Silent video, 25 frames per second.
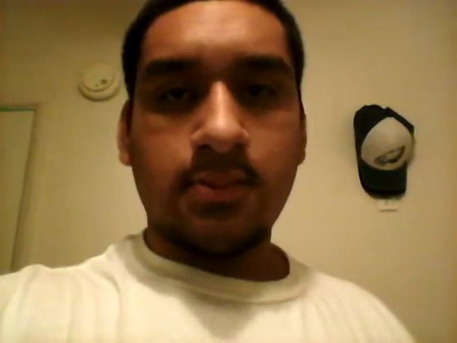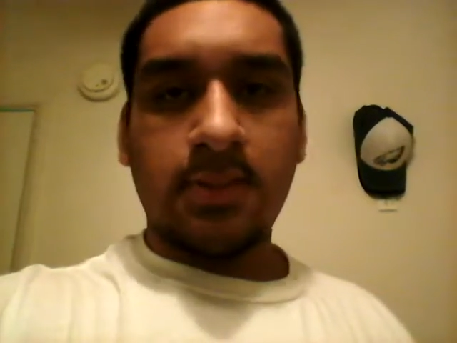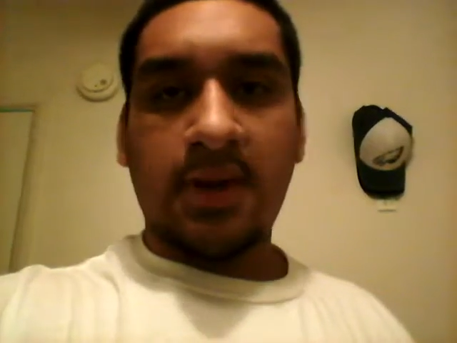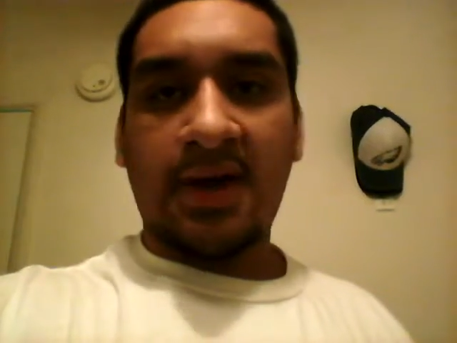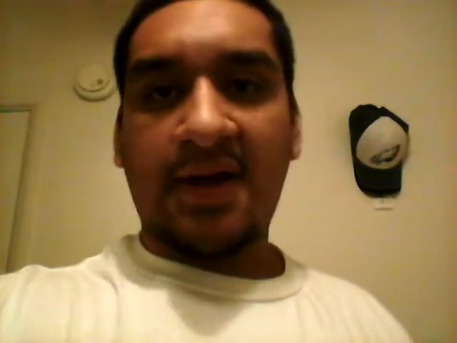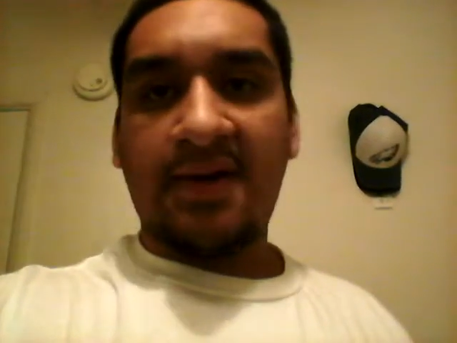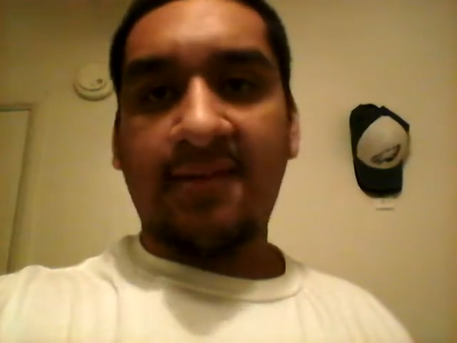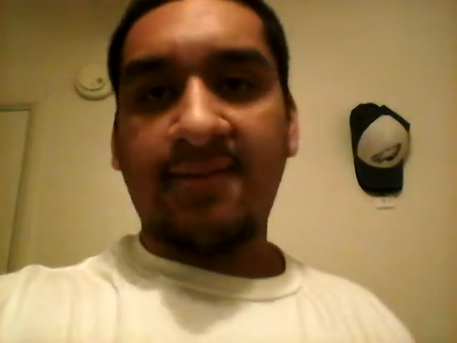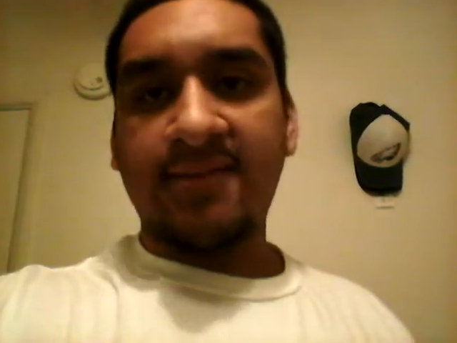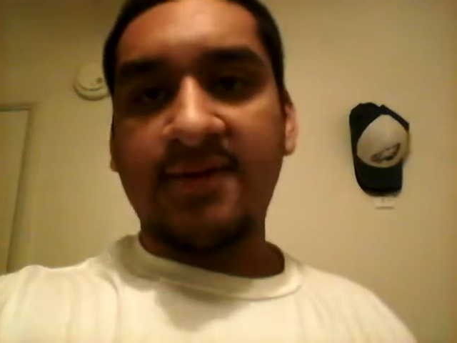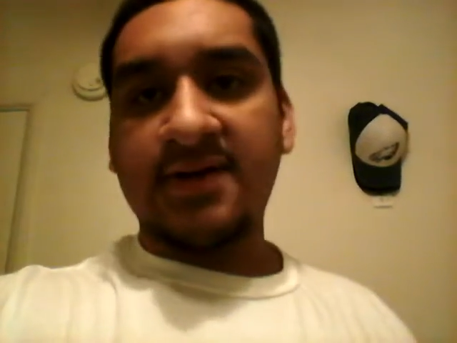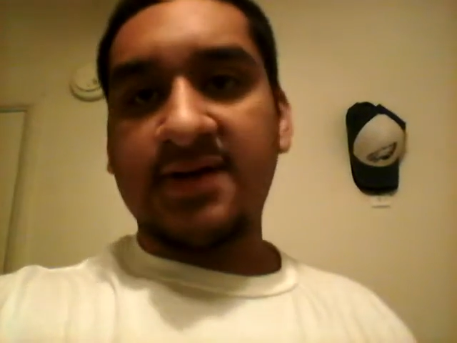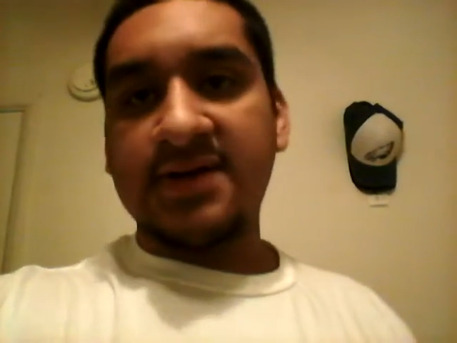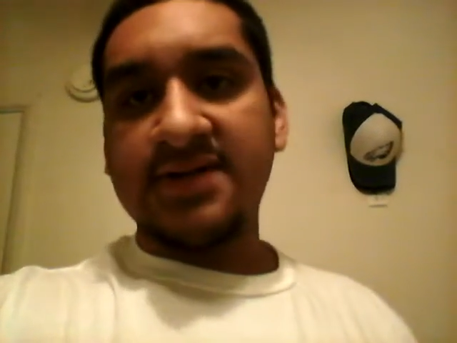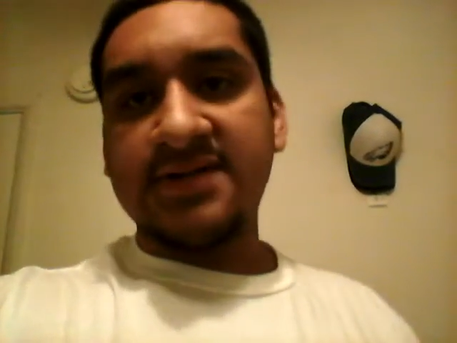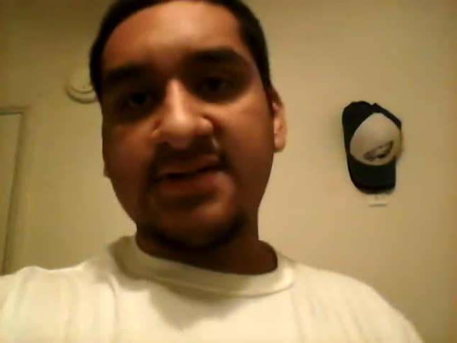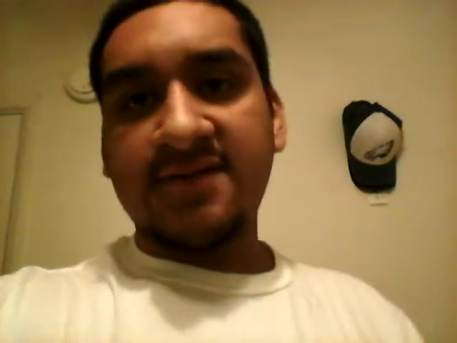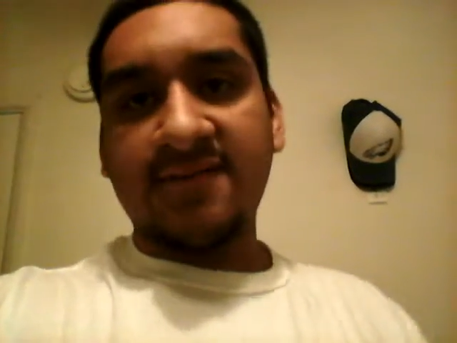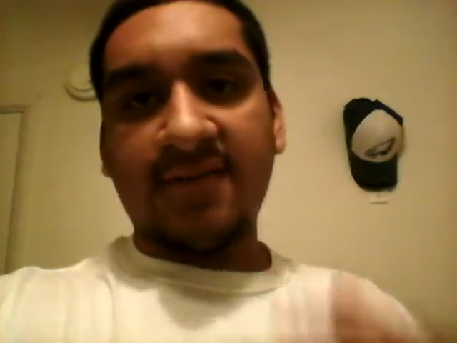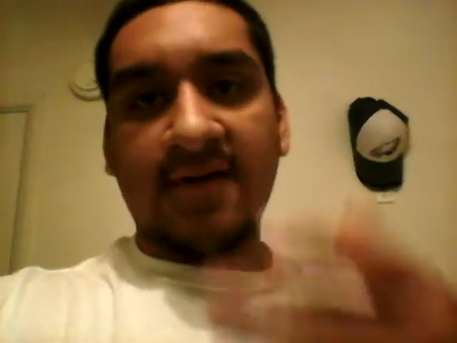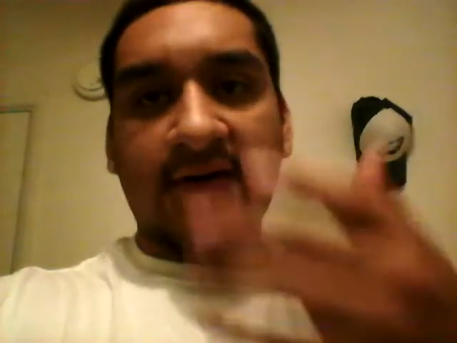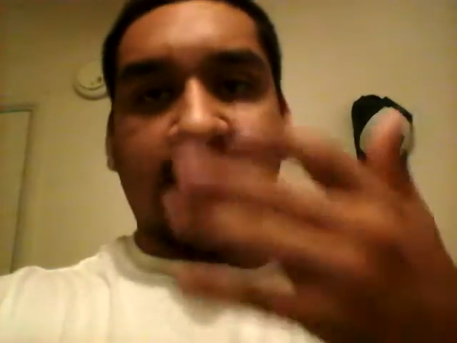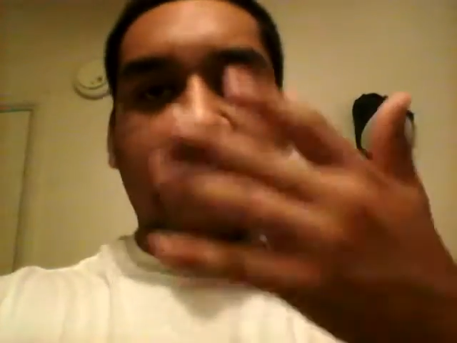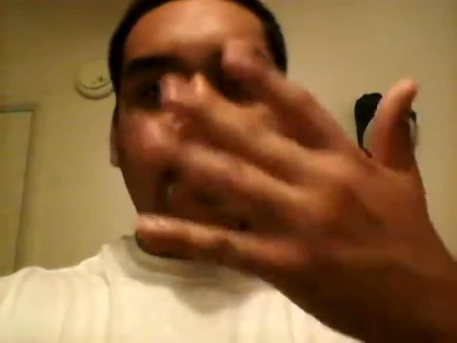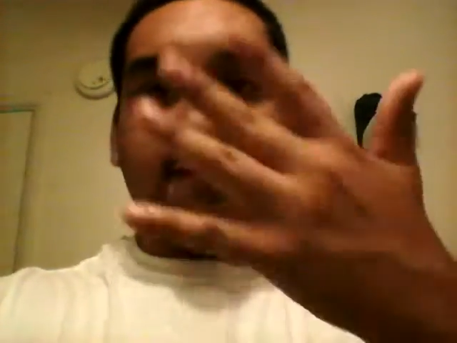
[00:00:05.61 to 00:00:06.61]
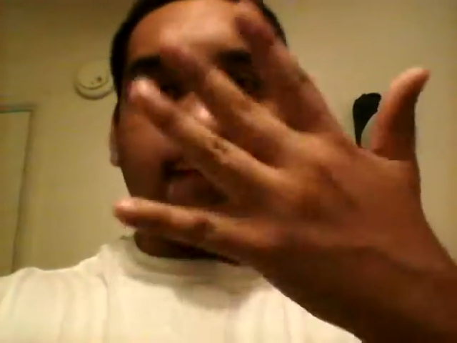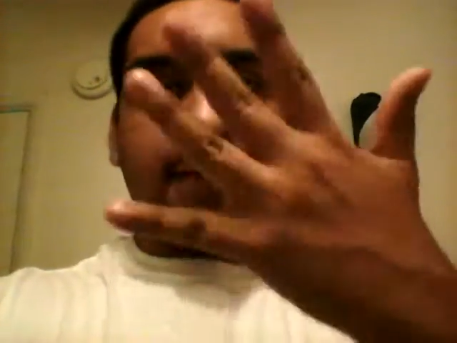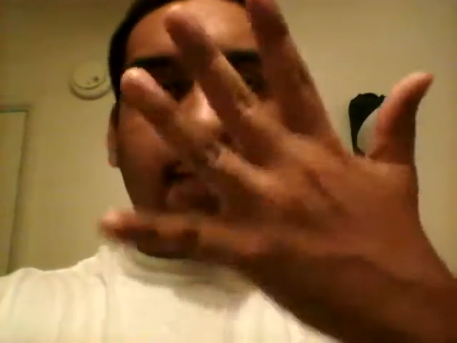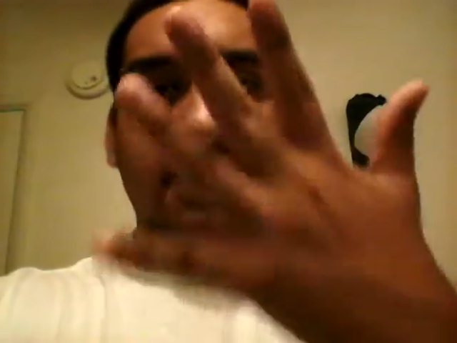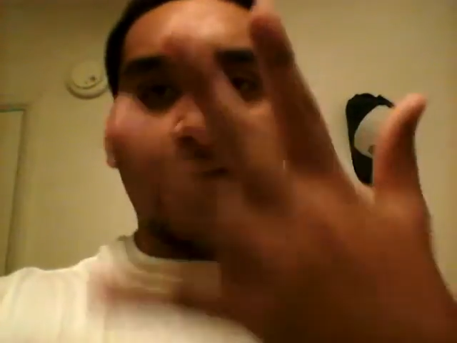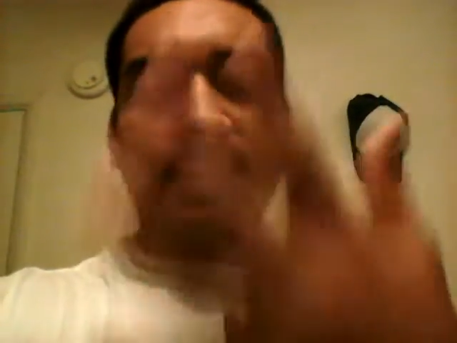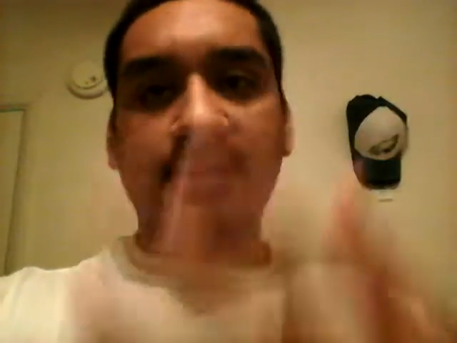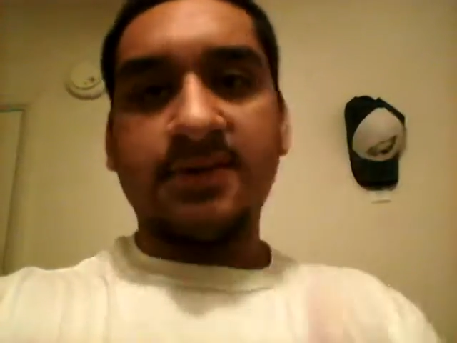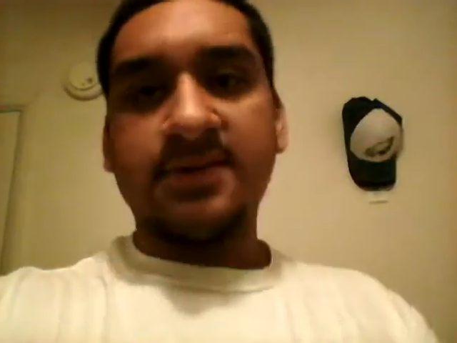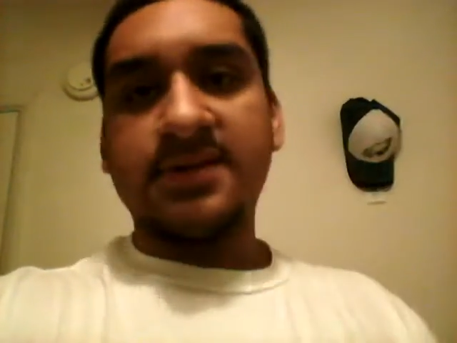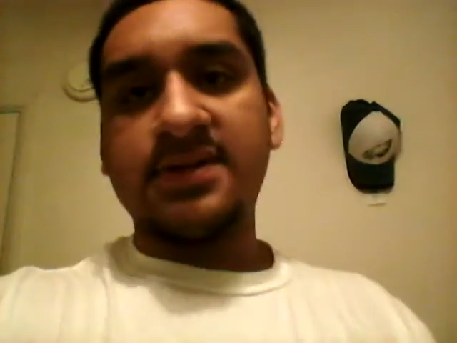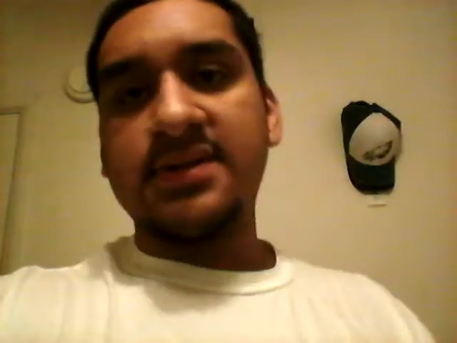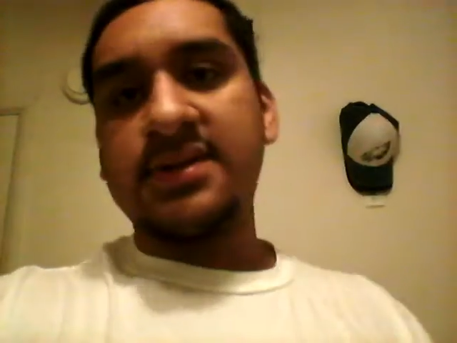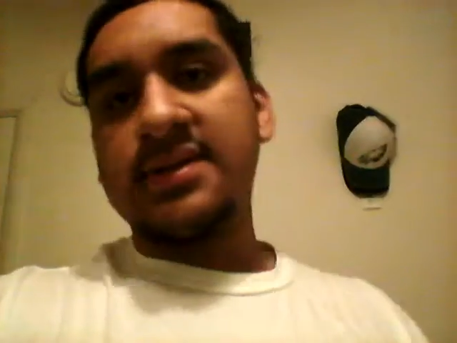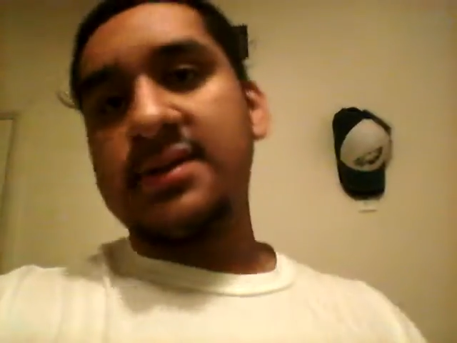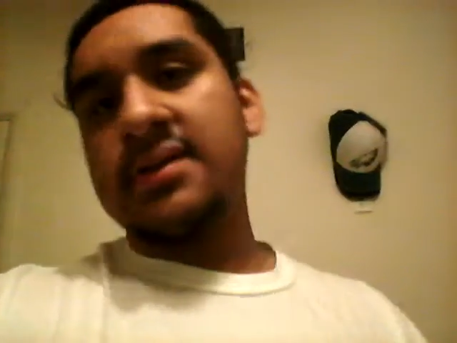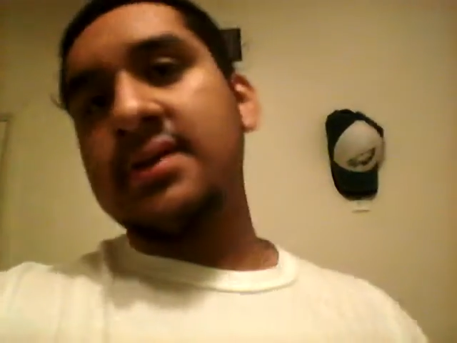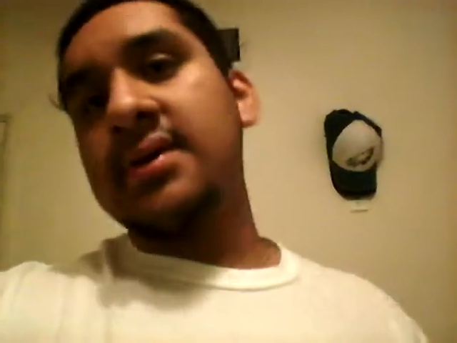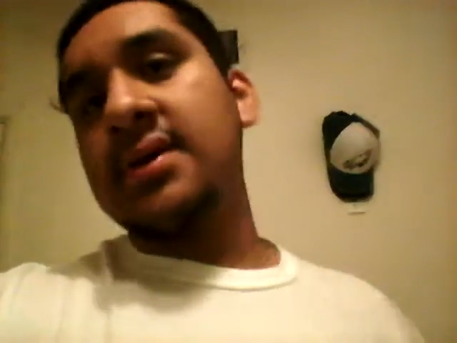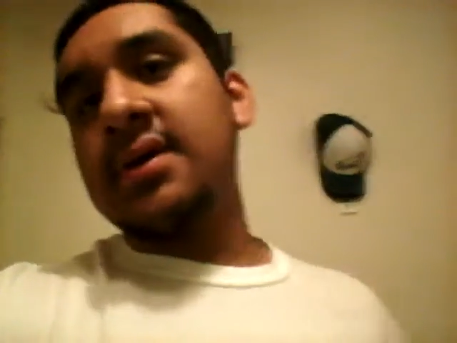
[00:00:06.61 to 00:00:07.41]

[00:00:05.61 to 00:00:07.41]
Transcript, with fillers: I've lost five pounds.